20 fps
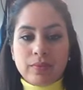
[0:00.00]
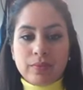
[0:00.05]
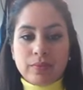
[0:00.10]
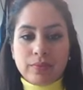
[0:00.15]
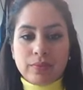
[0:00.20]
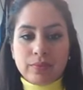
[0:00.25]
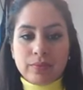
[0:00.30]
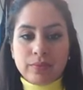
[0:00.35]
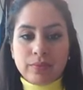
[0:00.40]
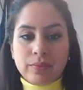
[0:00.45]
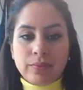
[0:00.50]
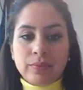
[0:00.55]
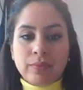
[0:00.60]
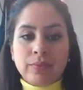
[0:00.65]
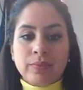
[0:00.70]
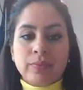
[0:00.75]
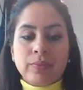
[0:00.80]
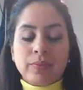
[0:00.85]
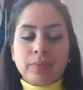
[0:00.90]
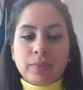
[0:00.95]

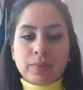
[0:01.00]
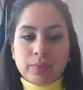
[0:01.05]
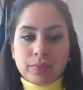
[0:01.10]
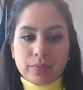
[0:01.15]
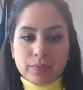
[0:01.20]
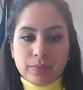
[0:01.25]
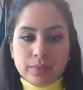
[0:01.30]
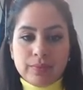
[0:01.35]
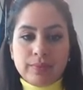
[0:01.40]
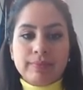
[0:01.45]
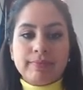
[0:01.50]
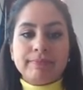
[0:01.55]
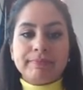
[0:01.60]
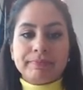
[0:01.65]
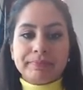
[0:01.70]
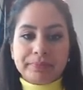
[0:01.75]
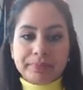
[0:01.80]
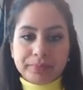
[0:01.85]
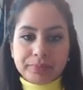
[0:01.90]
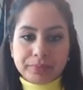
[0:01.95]

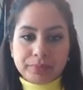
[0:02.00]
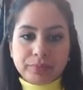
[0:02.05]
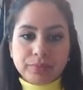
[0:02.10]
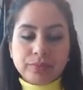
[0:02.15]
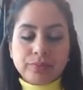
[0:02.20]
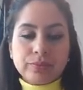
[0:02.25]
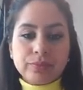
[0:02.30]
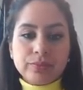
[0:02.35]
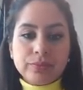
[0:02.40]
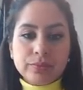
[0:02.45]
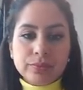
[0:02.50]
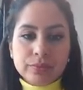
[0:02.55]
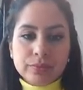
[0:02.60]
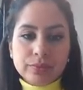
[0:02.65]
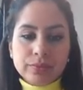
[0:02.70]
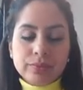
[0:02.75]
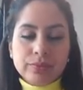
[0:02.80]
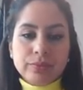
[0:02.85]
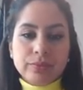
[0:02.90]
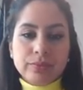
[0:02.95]

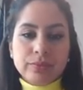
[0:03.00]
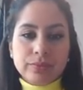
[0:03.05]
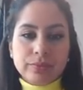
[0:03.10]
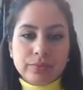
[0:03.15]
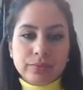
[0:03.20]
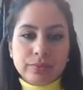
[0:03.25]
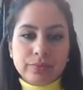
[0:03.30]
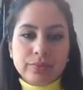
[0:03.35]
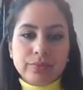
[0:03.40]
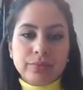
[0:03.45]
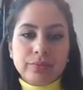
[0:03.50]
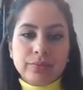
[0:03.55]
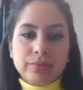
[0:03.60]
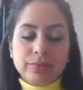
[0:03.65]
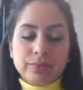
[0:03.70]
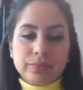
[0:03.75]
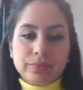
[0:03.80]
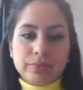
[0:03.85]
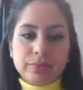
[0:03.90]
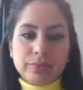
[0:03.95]

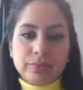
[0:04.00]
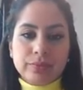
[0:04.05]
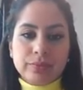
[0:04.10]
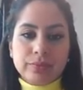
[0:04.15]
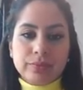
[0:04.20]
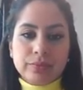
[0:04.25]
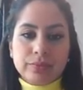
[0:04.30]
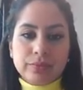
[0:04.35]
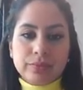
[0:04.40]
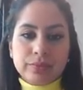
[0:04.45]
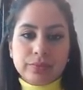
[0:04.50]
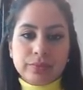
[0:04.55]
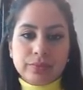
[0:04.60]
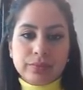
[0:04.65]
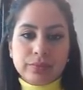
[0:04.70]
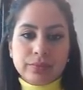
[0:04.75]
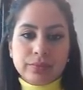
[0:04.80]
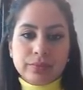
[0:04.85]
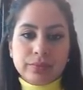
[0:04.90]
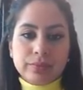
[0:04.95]

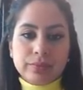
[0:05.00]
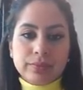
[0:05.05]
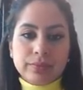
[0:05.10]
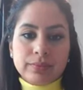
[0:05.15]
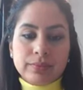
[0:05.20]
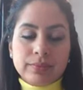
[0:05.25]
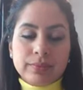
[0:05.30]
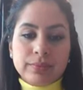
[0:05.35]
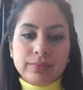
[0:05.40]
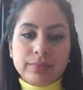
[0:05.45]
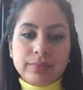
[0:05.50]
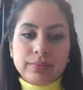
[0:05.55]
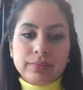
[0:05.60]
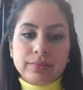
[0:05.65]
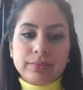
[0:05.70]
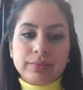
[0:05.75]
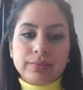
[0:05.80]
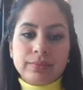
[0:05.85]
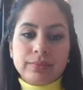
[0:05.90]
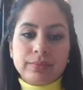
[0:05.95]

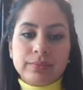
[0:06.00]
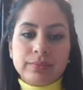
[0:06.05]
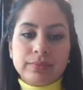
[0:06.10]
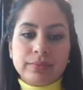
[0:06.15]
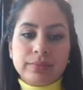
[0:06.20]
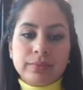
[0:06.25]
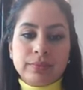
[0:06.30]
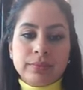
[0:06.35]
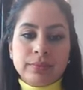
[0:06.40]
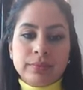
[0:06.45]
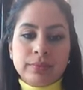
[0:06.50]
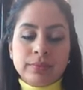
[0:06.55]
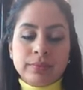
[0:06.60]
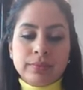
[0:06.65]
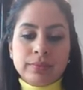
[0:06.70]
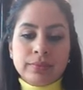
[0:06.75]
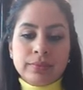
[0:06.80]
The person shown says nothing.